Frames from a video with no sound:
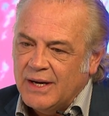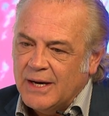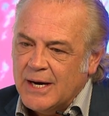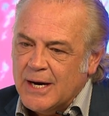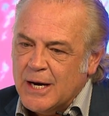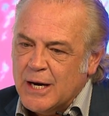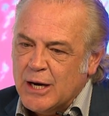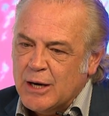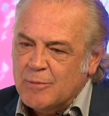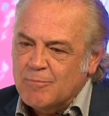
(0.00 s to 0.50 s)

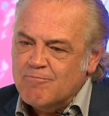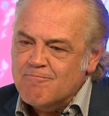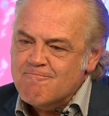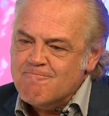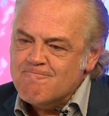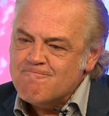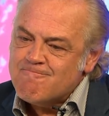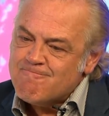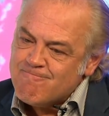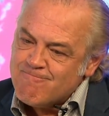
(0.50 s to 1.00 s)

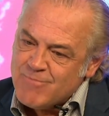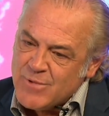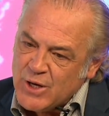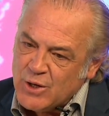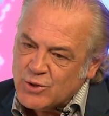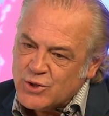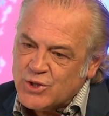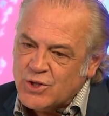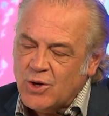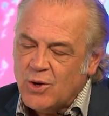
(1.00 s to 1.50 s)
You
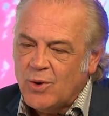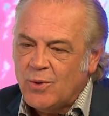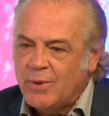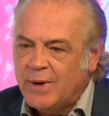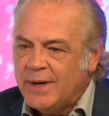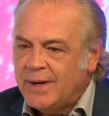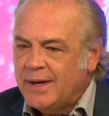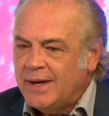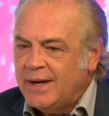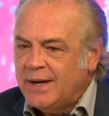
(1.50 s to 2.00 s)
know, so